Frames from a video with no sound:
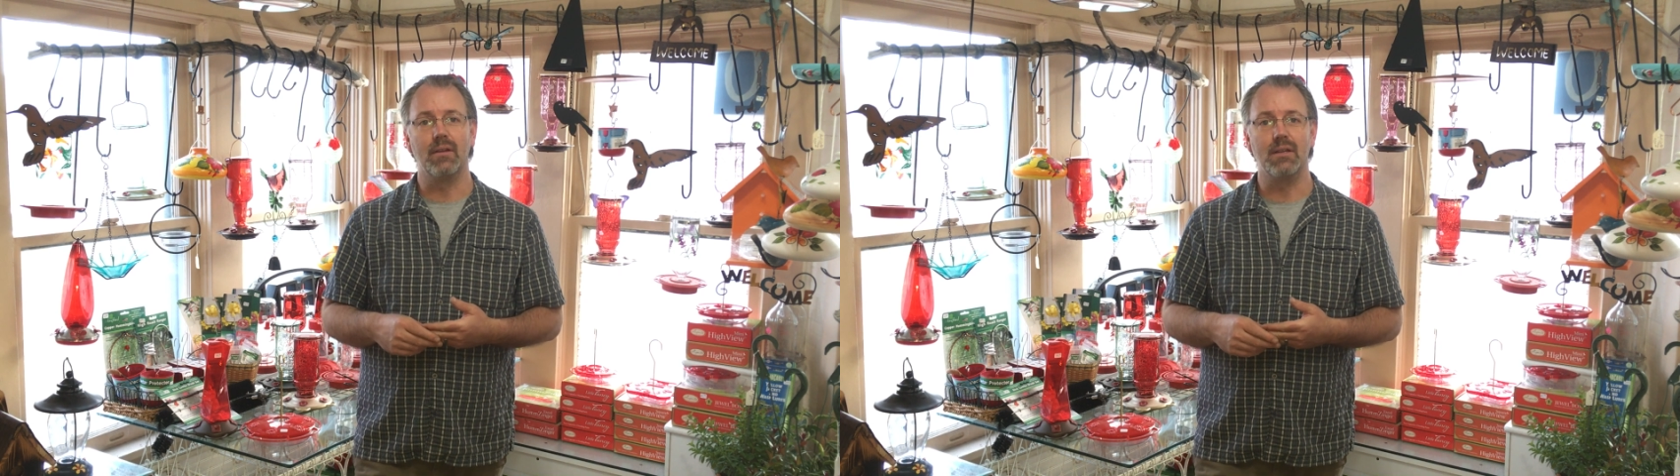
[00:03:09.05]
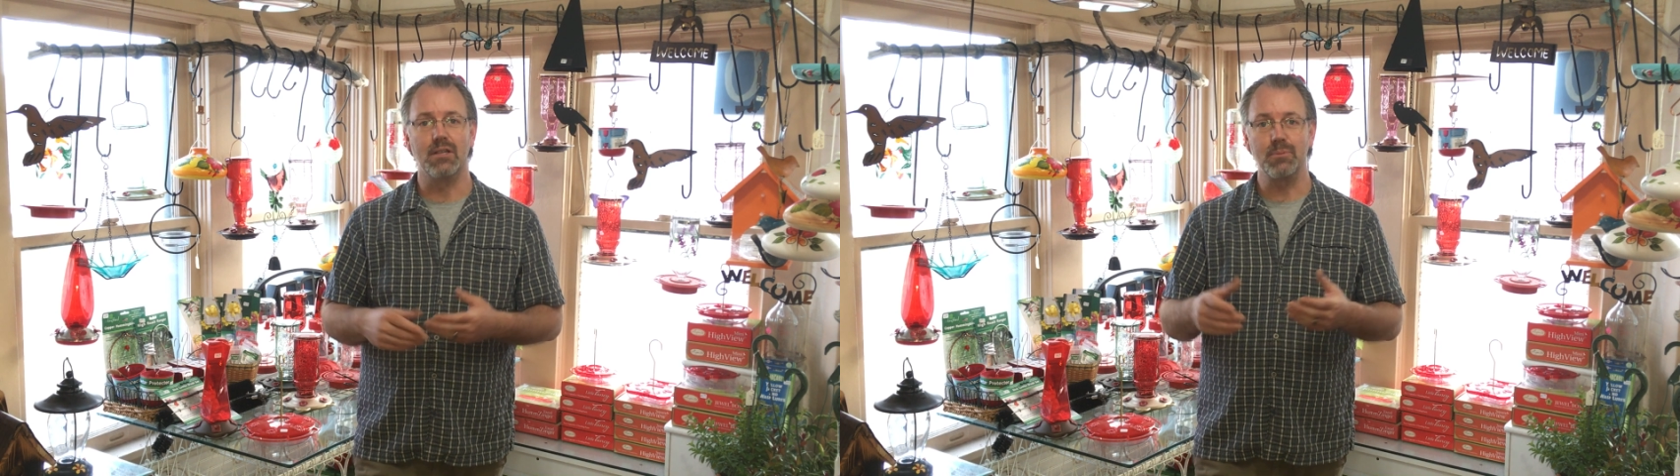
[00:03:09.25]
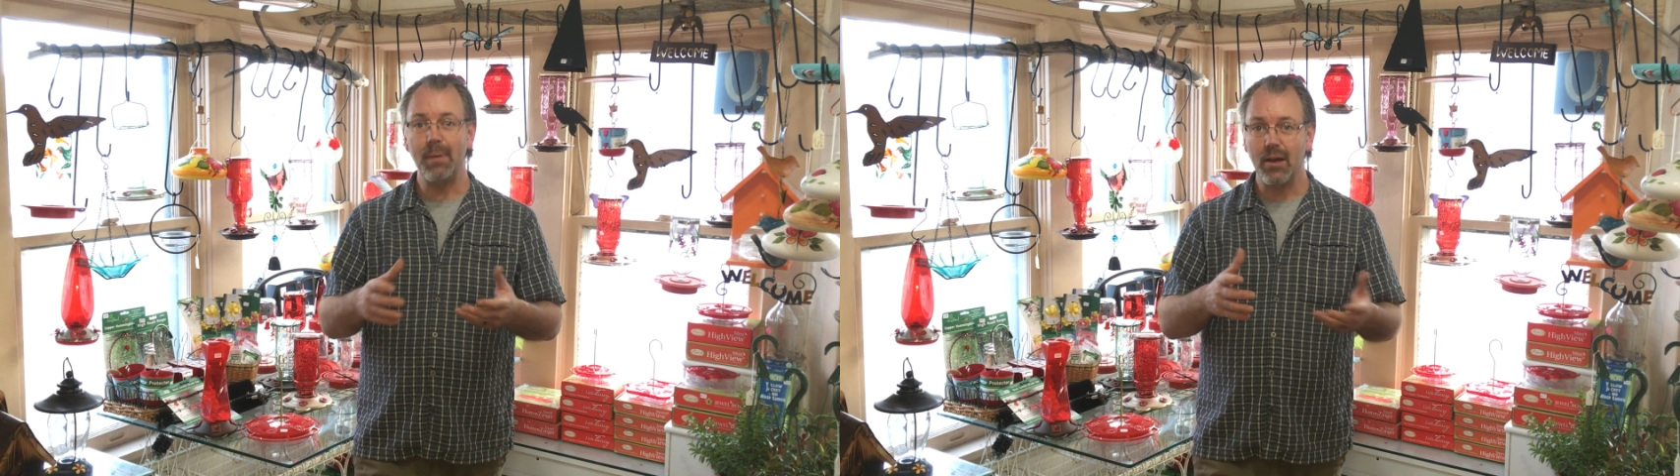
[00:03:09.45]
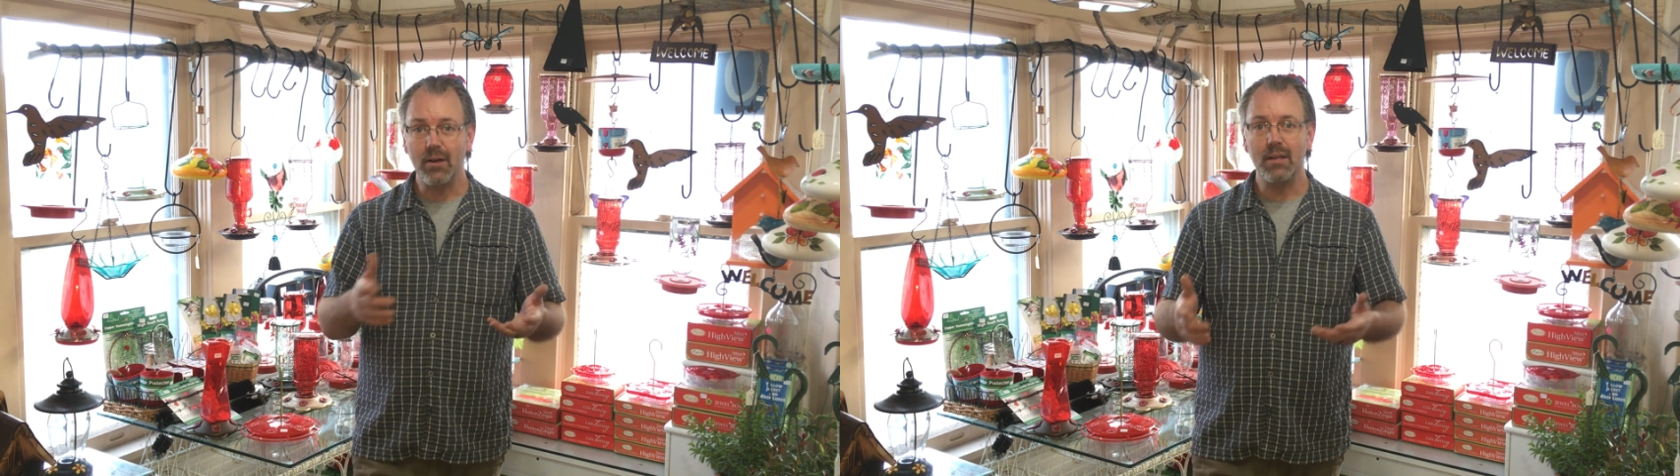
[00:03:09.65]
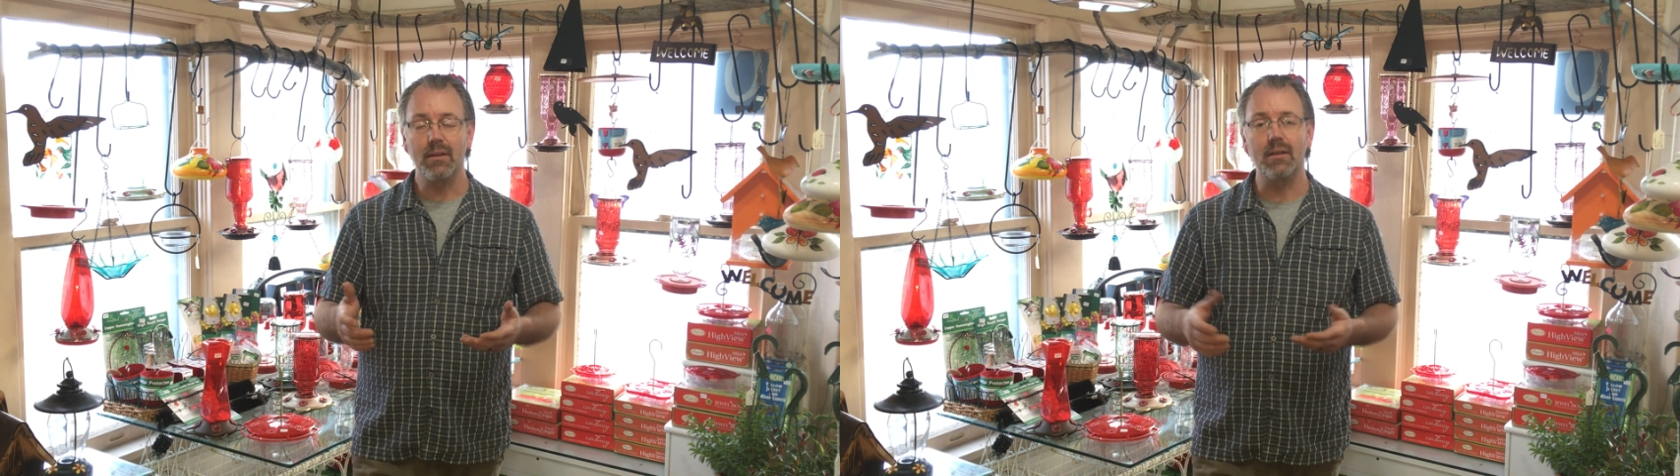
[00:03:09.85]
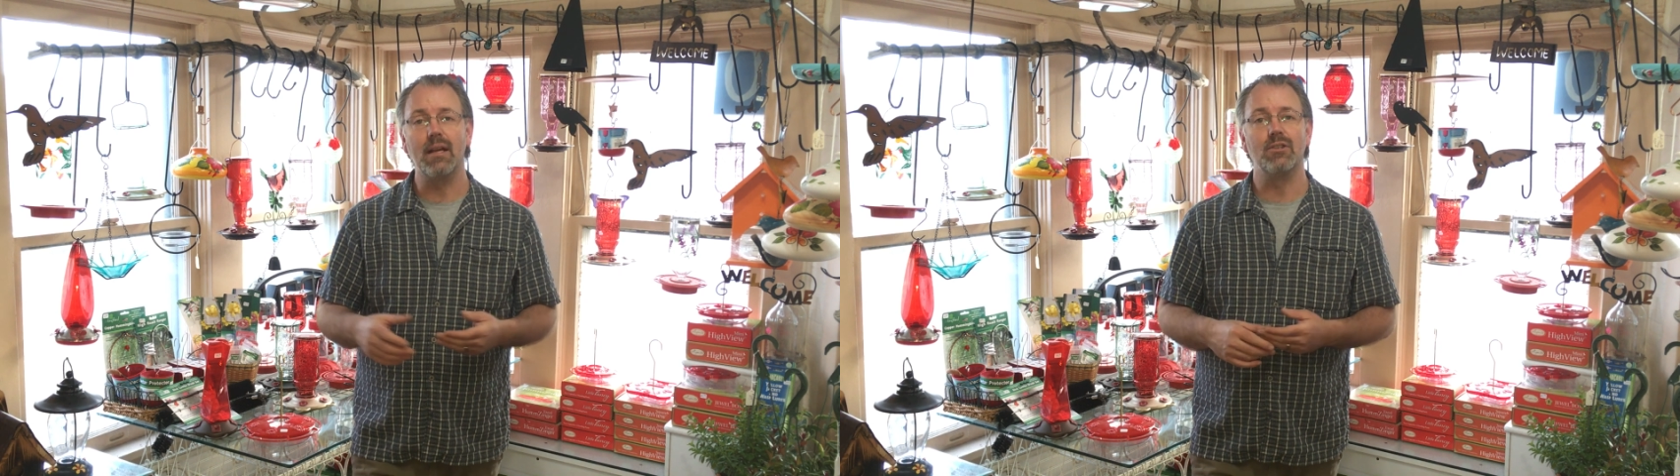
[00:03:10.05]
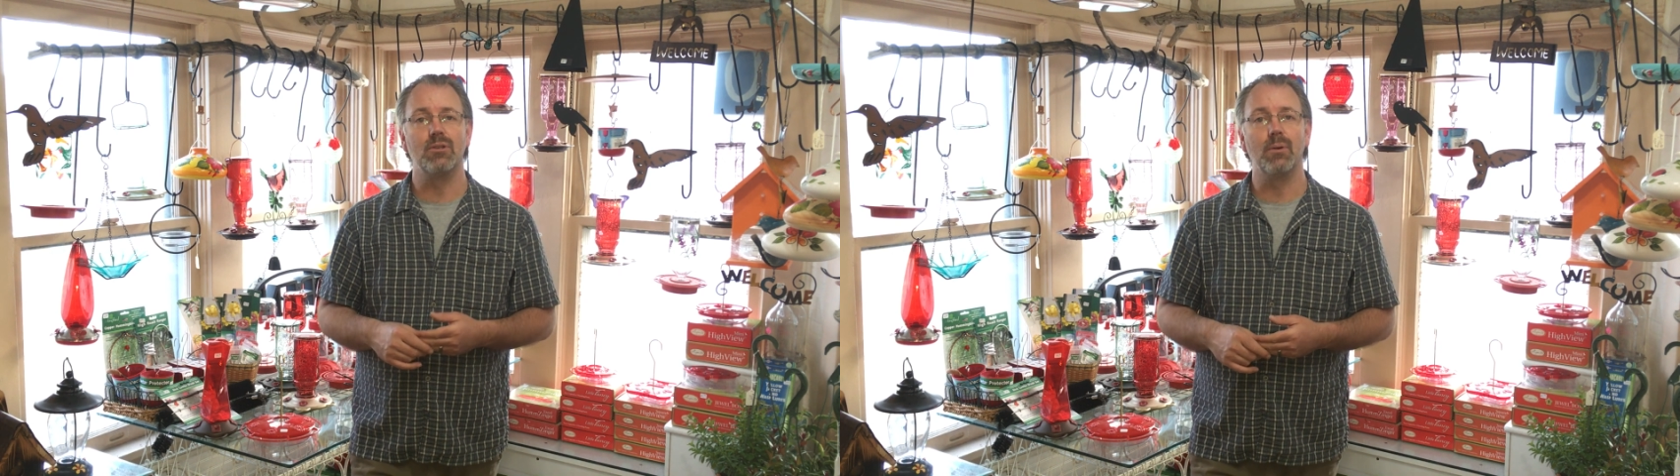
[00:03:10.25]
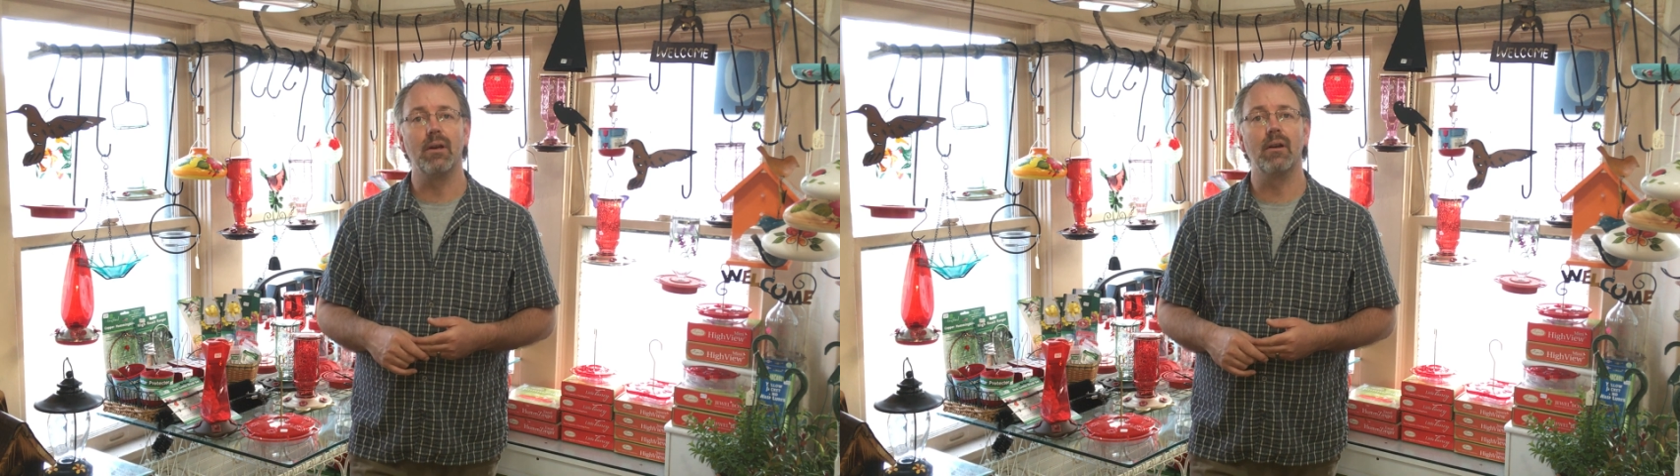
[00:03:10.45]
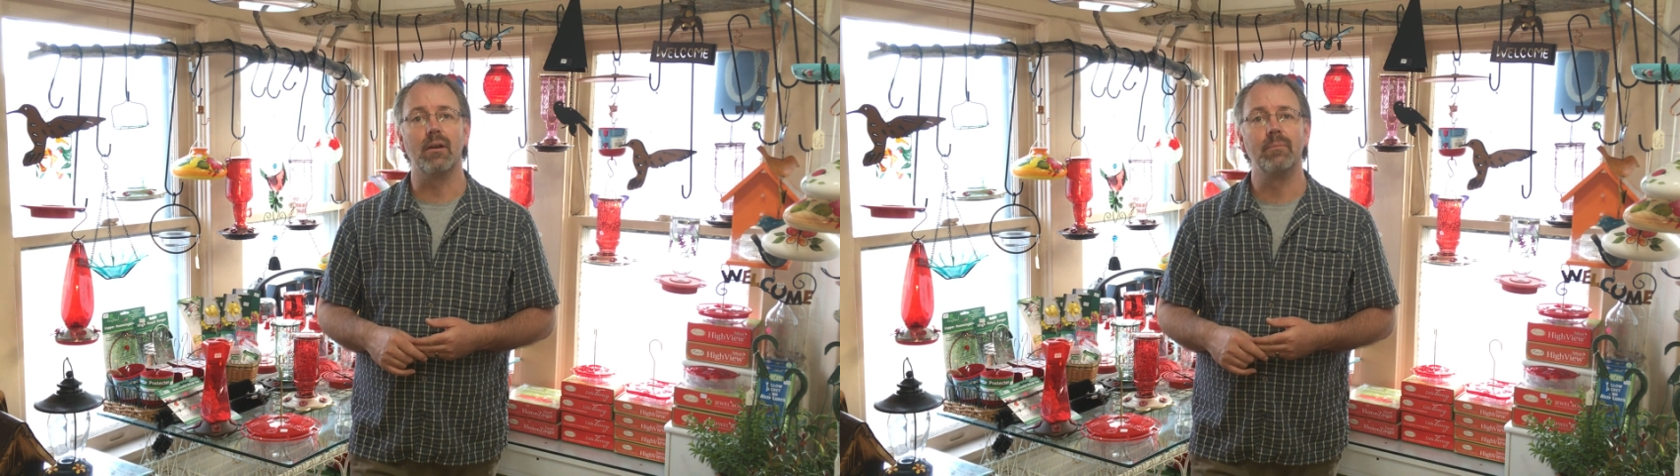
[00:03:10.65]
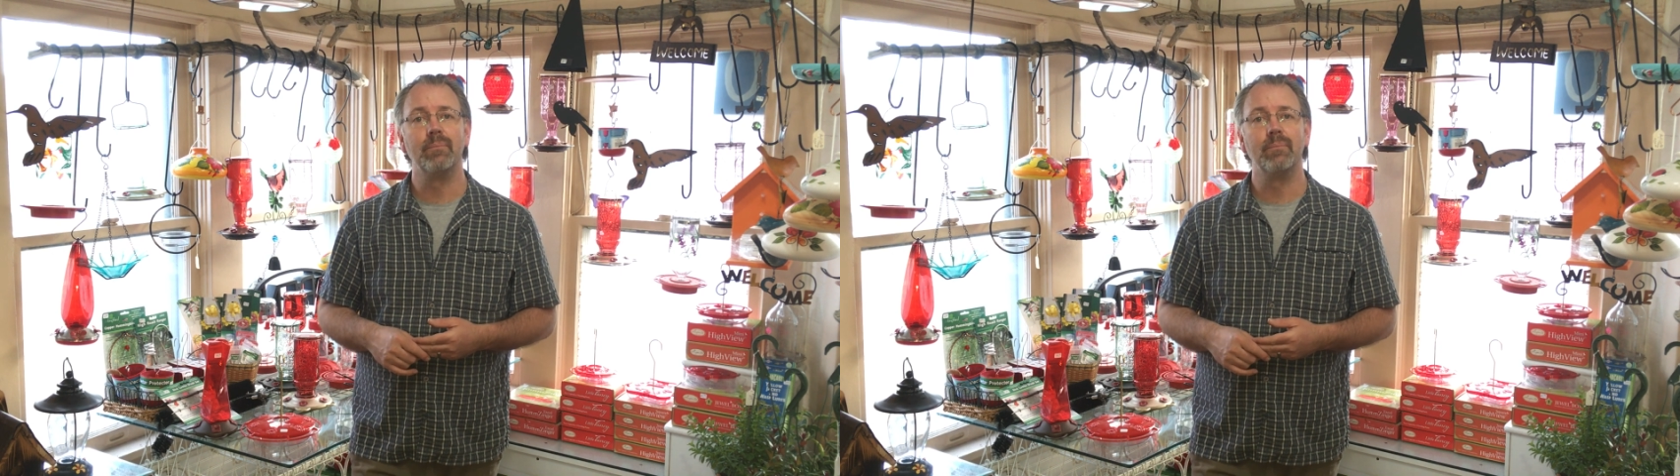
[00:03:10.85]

disparity in the dates you hear.